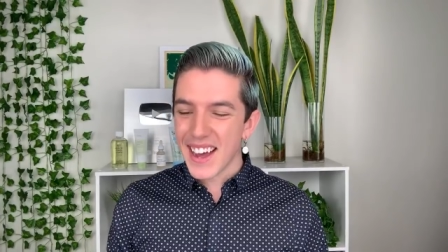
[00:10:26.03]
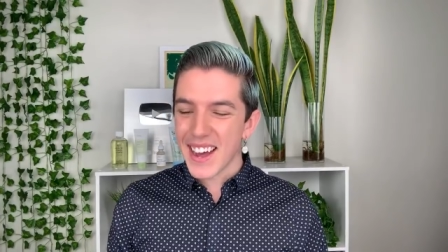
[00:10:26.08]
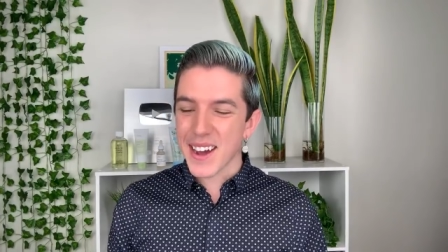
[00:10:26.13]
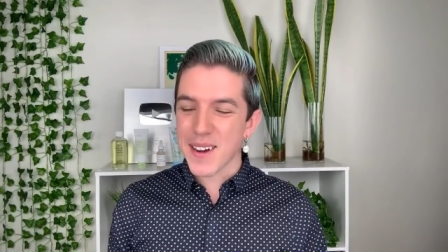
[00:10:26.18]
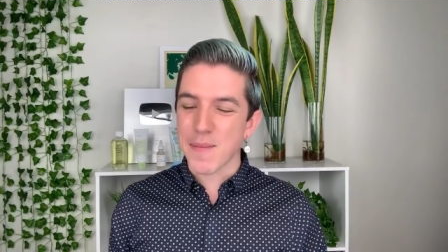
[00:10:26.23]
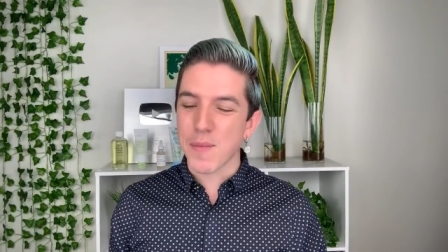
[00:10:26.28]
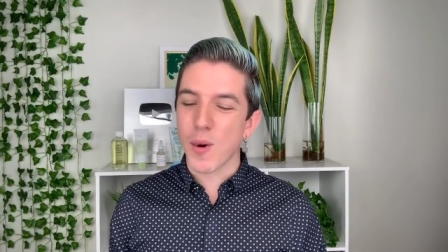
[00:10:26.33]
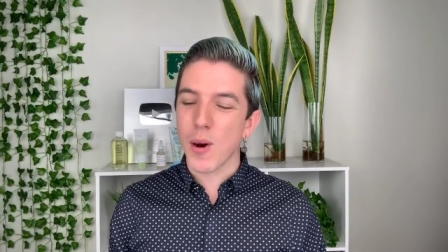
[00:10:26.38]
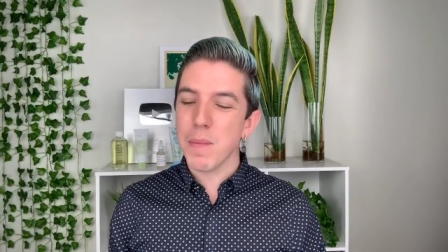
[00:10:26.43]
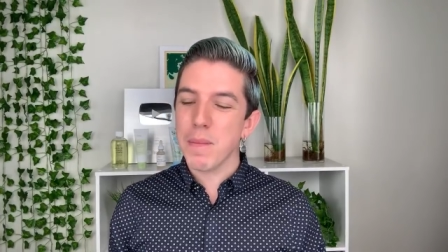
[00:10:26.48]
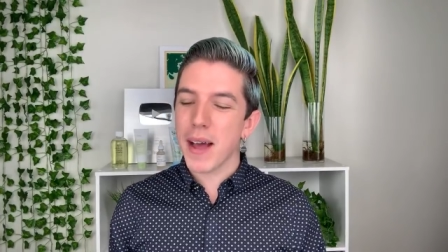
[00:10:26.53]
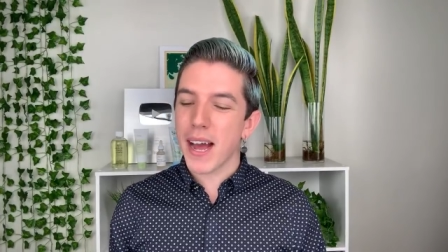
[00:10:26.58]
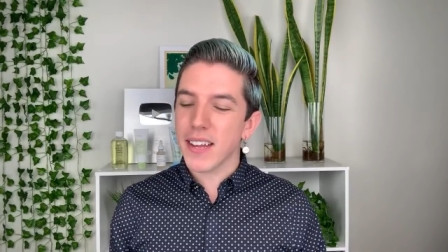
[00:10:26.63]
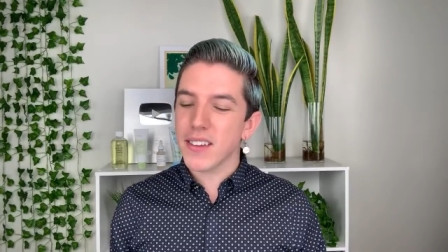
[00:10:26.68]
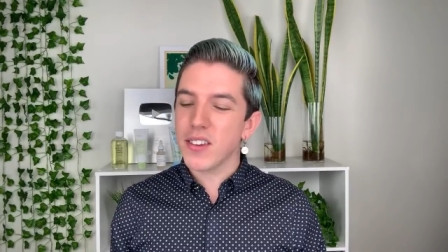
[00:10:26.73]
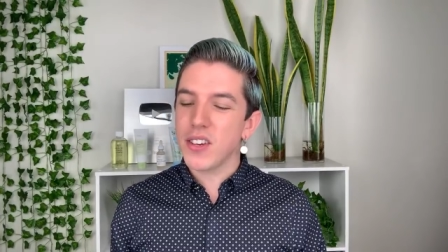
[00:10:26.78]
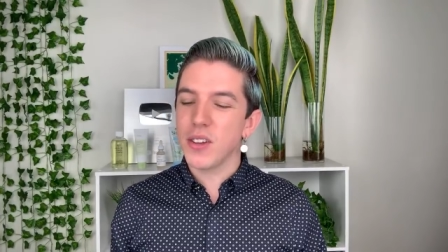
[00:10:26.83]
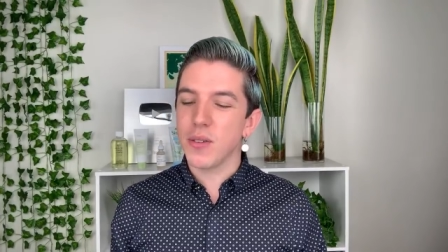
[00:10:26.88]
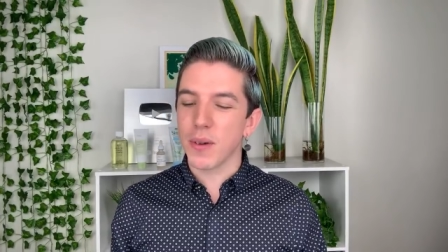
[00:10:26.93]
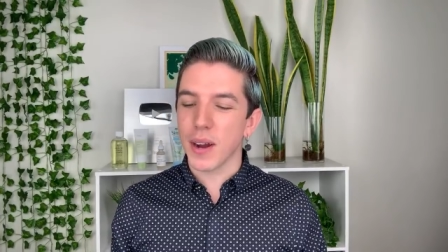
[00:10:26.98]
Um, what
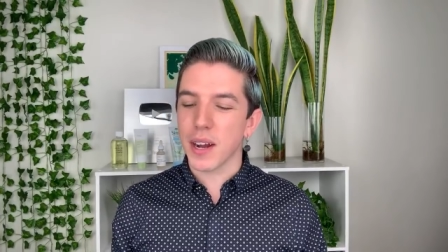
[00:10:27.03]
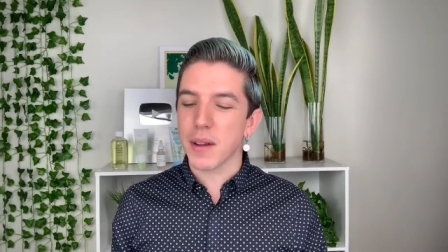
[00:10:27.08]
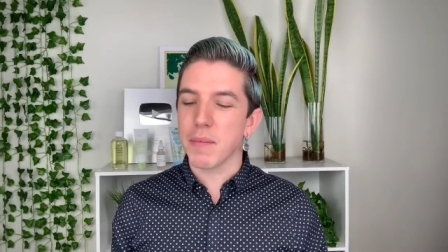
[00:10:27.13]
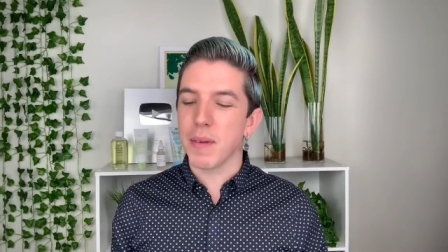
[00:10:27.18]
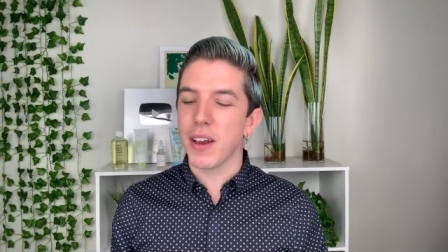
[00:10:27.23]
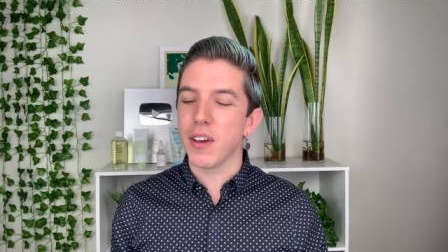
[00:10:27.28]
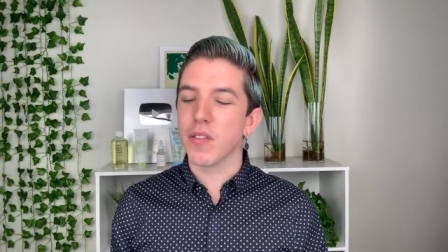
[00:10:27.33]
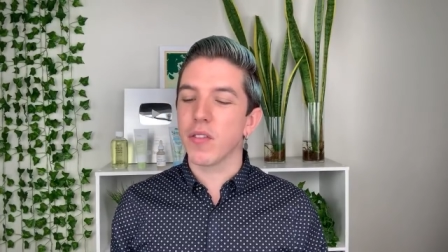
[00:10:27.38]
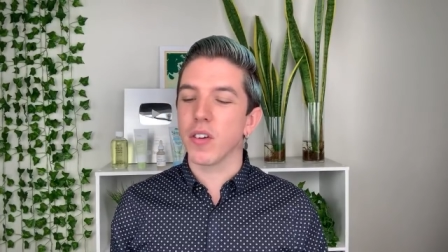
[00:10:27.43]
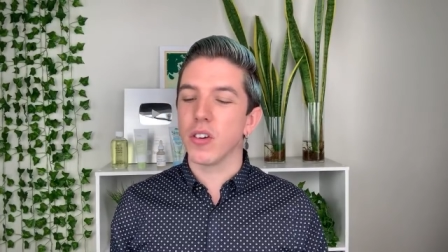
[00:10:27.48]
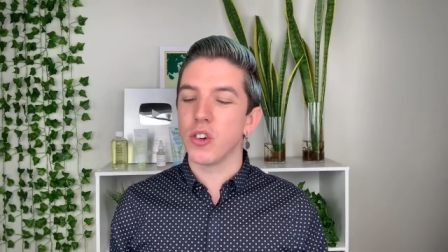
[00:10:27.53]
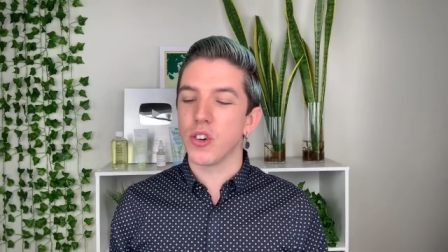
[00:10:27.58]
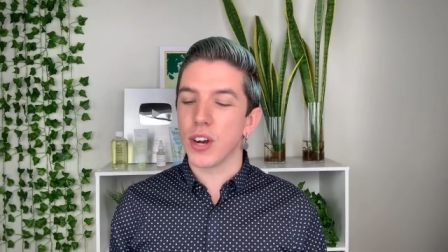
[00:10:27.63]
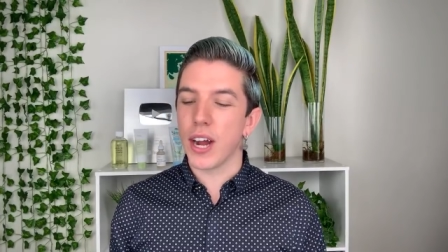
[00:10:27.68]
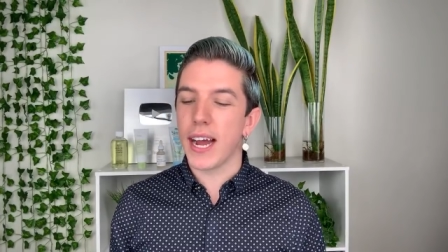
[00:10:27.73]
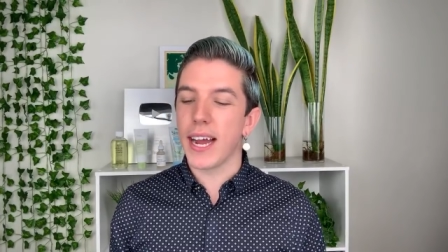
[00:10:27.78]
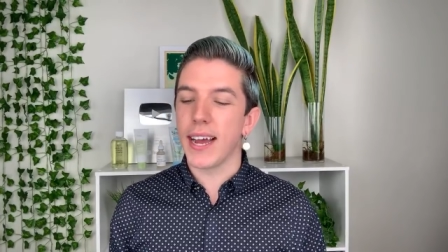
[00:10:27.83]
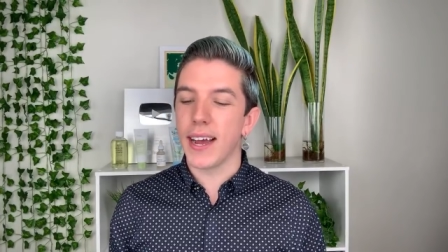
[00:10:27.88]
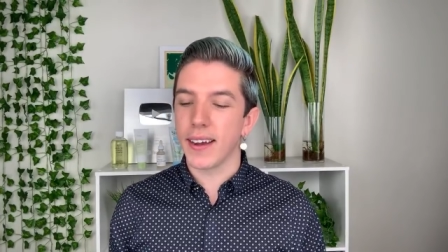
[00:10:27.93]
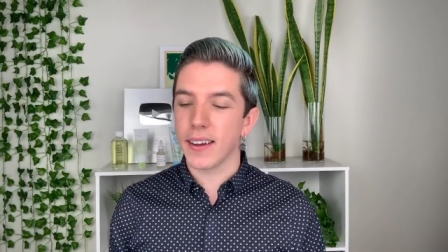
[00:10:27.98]
mask do you recommend for
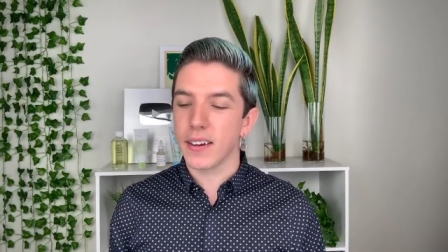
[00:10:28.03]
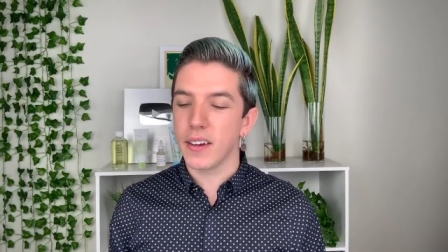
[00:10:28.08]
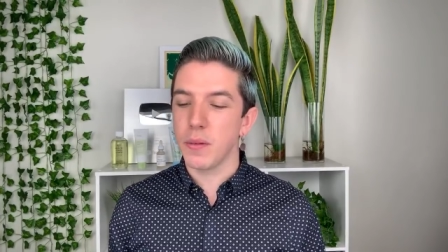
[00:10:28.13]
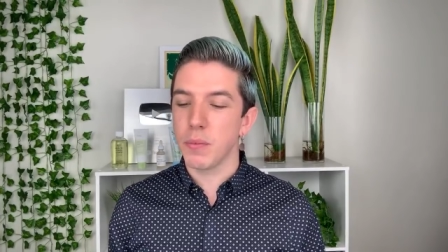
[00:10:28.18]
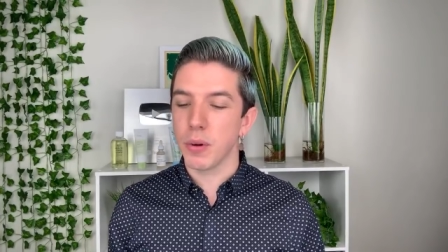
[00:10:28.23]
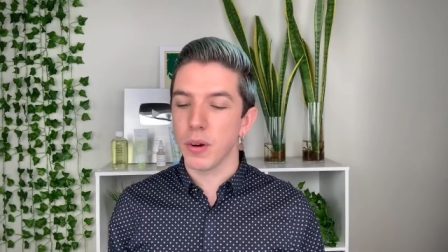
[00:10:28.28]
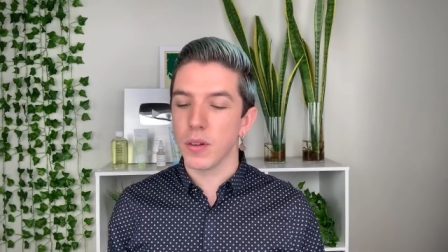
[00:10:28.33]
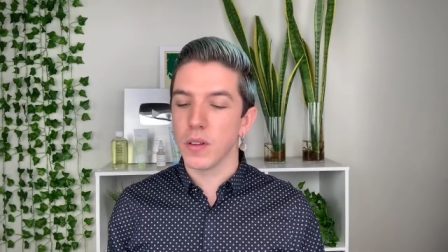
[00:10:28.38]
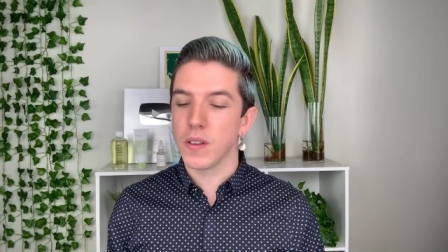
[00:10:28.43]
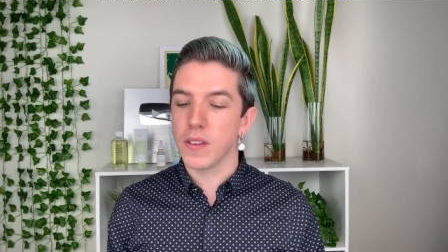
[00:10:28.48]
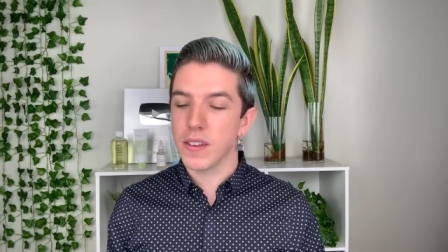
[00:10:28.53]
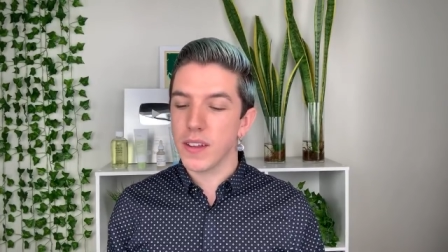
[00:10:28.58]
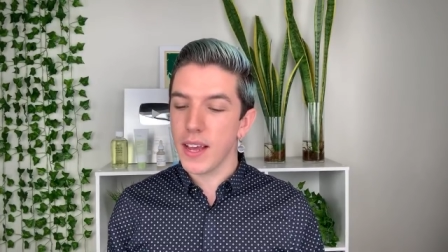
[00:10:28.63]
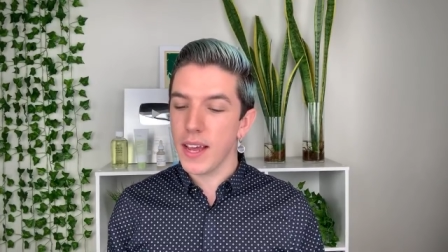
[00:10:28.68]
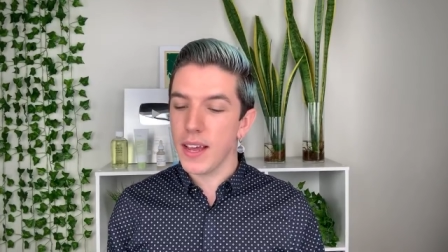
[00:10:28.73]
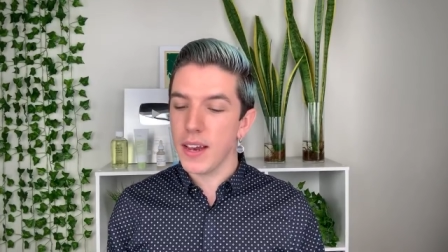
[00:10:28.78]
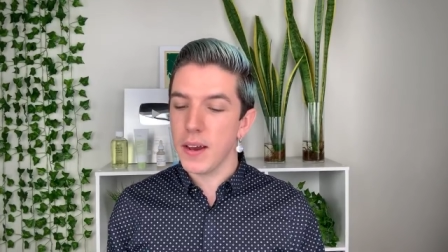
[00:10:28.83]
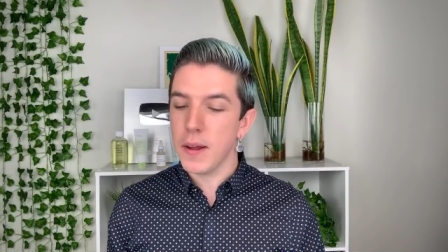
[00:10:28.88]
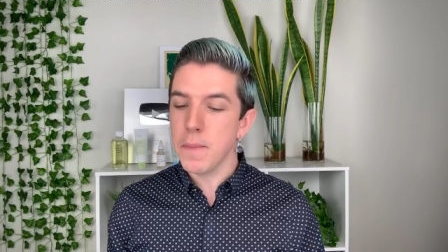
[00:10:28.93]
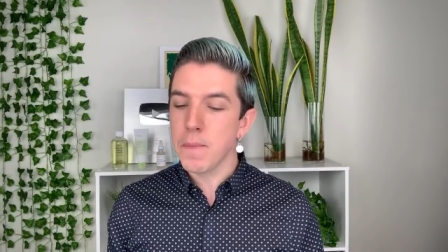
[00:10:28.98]
dry, acne prone
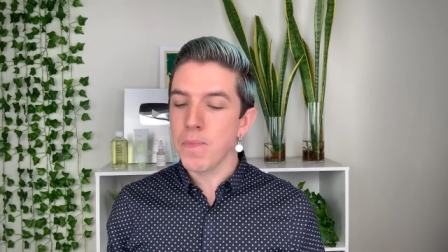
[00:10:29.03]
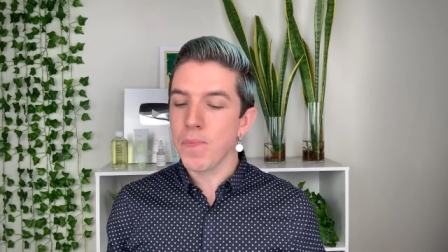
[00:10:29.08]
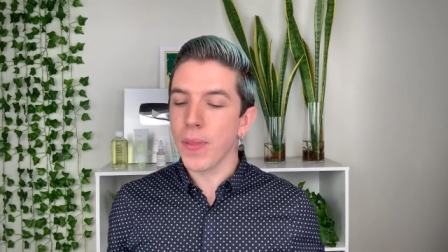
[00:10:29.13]
skin?